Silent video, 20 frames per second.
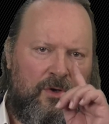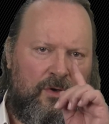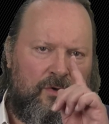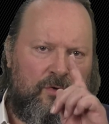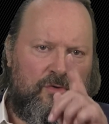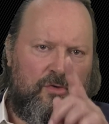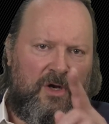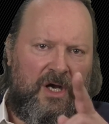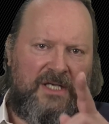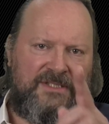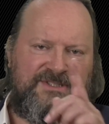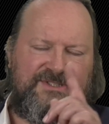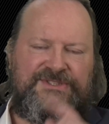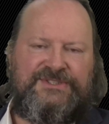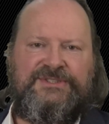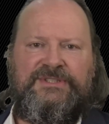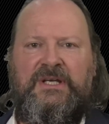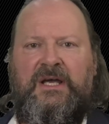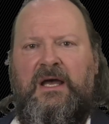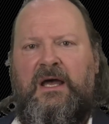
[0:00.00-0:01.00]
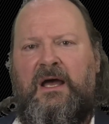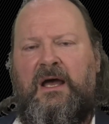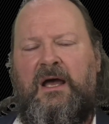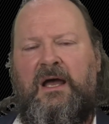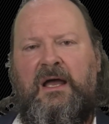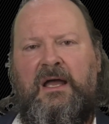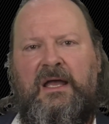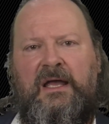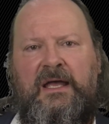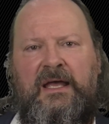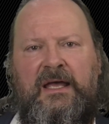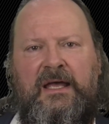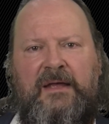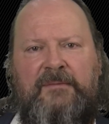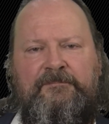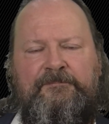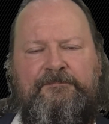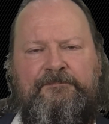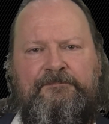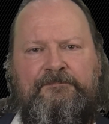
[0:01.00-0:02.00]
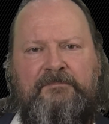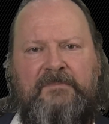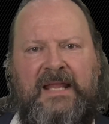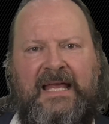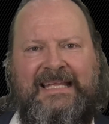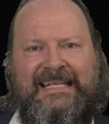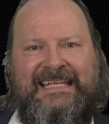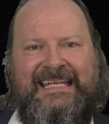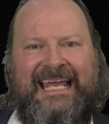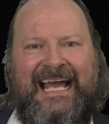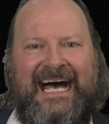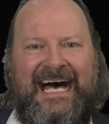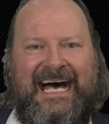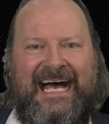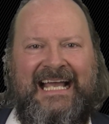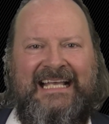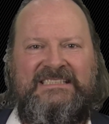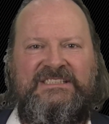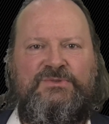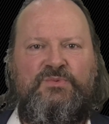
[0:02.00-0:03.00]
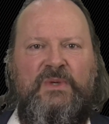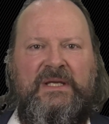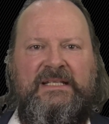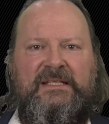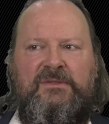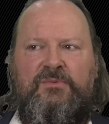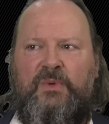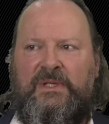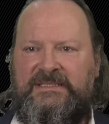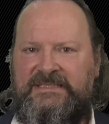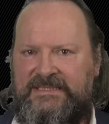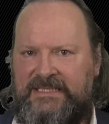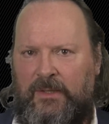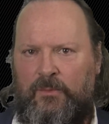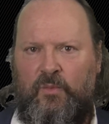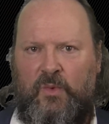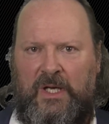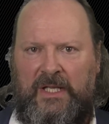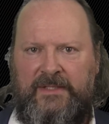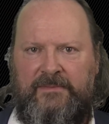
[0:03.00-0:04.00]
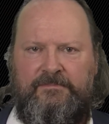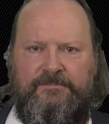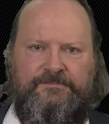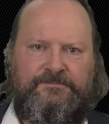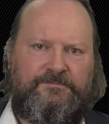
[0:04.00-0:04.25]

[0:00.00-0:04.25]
cross the eyes with someone